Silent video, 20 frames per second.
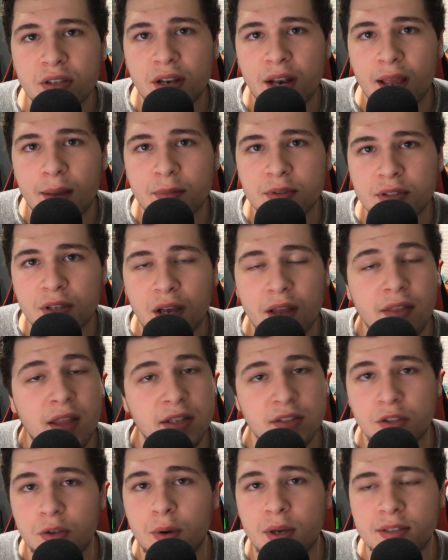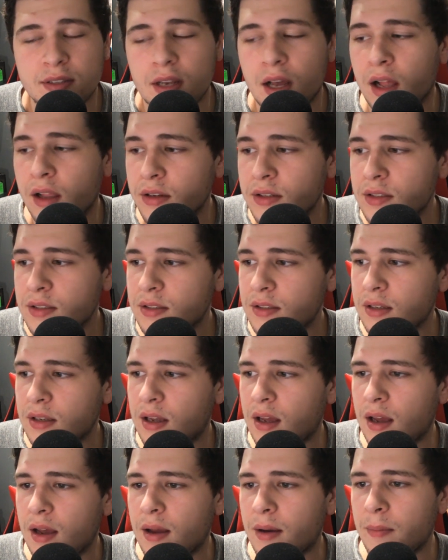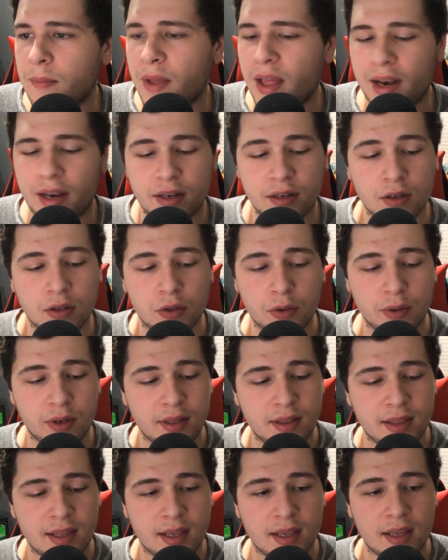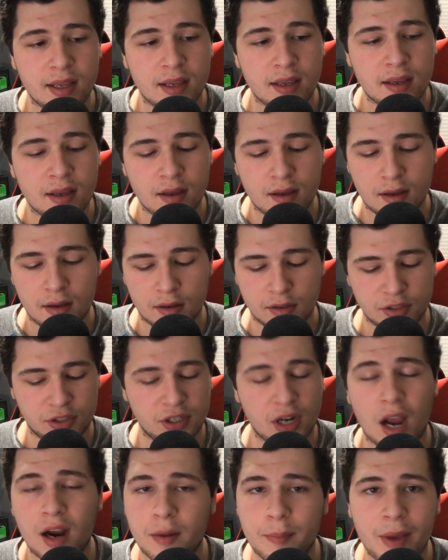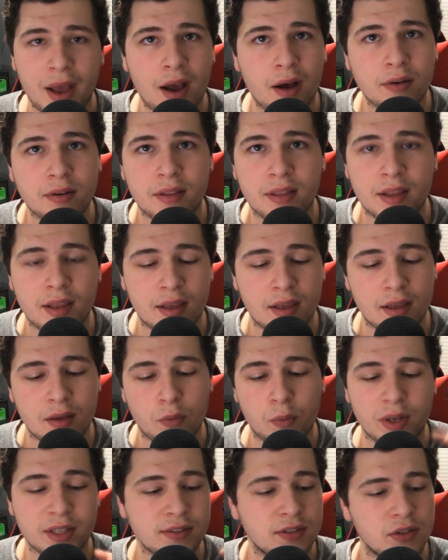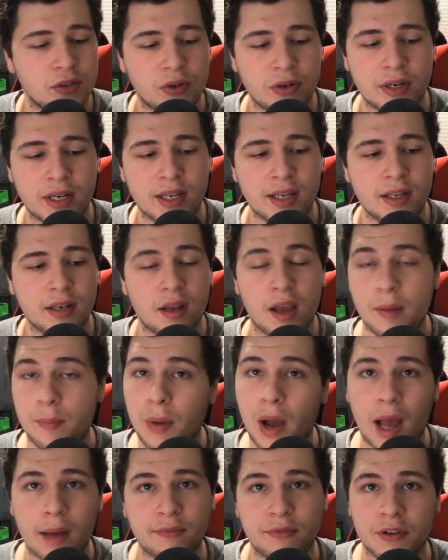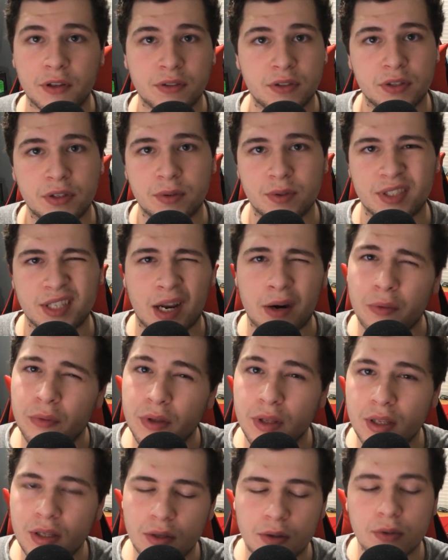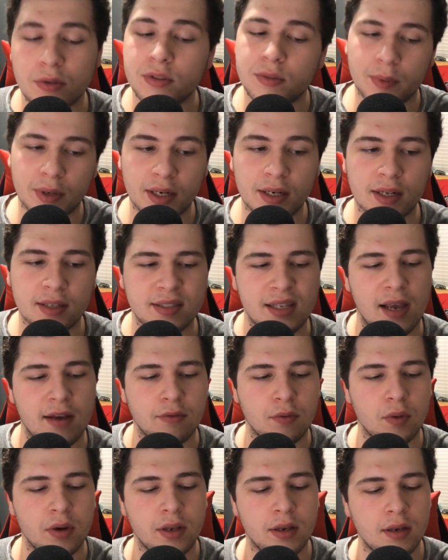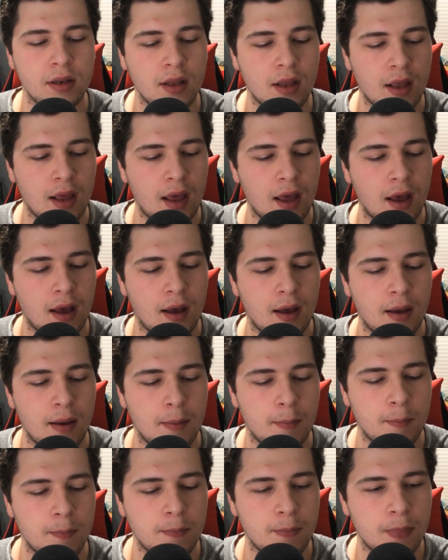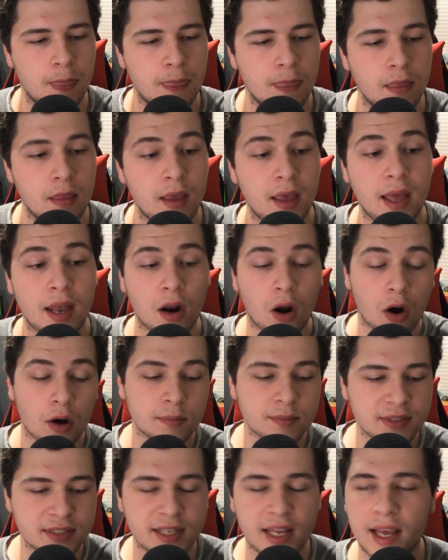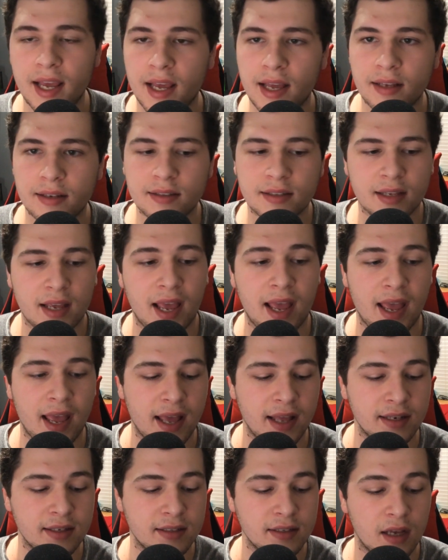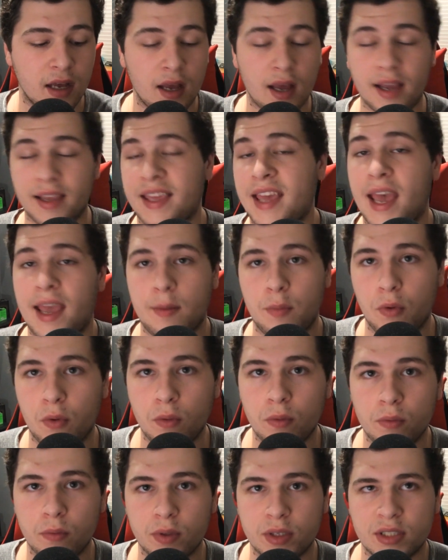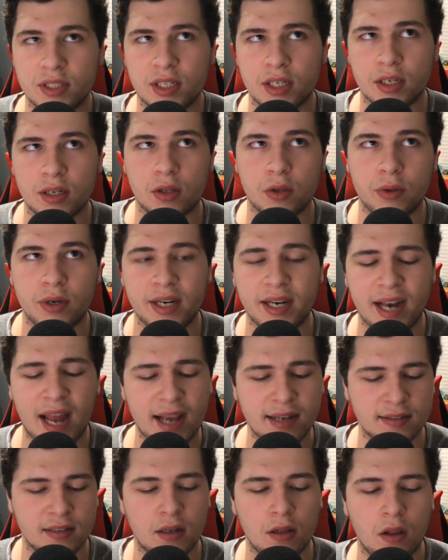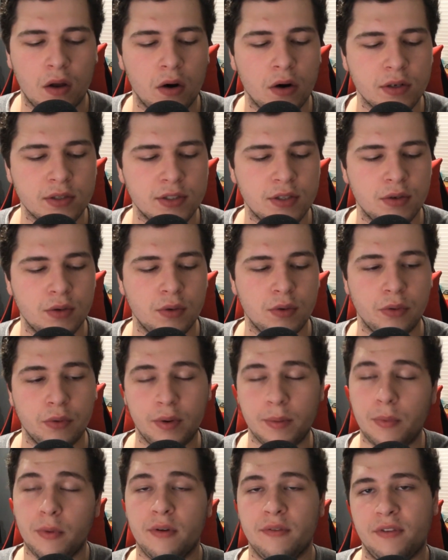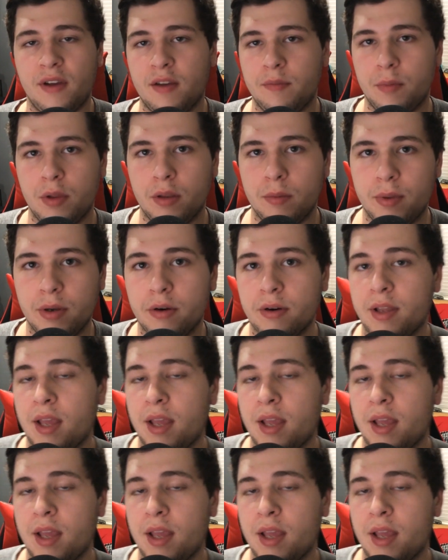on Amazon, that's US dollars, and it included the shock mount, the windscreen, a pop filter, which I don't really use, but it does have one, an arm stand, and a cable, which included an XLR to 3.5 millimeter